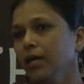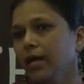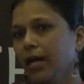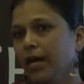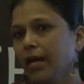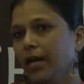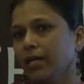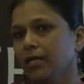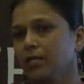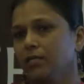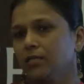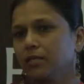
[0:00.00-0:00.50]

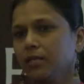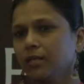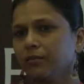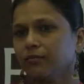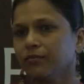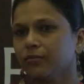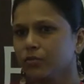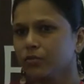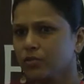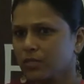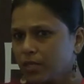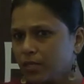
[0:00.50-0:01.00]
And
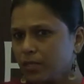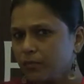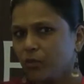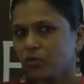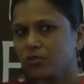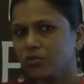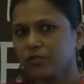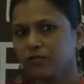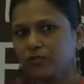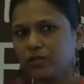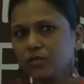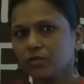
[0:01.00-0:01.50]
if you see
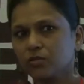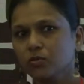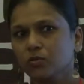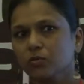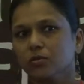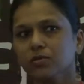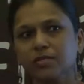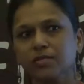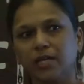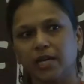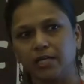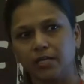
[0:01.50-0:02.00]
most of these
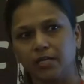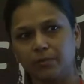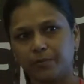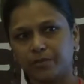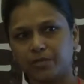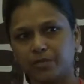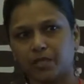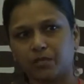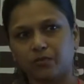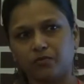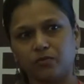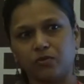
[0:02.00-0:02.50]
schools,
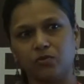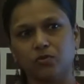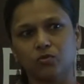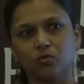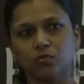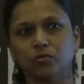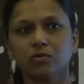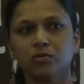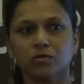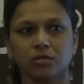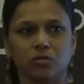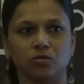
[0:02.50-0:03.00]
90% of the
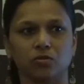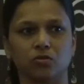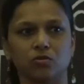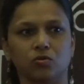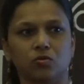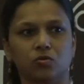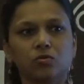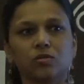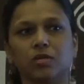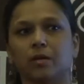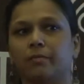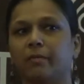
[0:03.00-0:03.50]
students in those
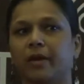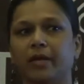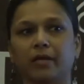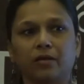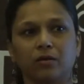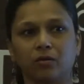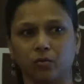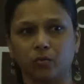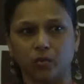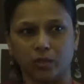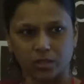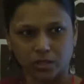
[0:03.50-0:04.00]
schools are
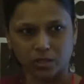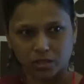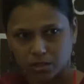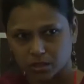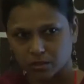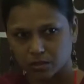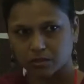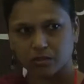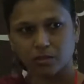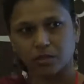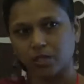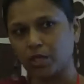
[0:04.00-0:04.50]
migrant worker
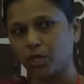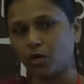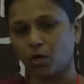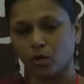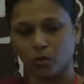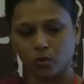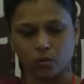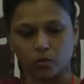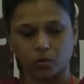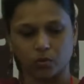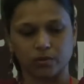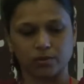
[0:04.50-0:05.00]
children, they're
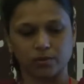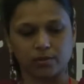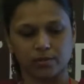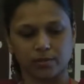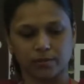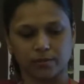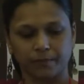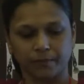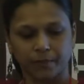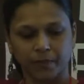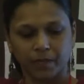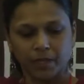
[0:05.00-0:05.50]
not locals.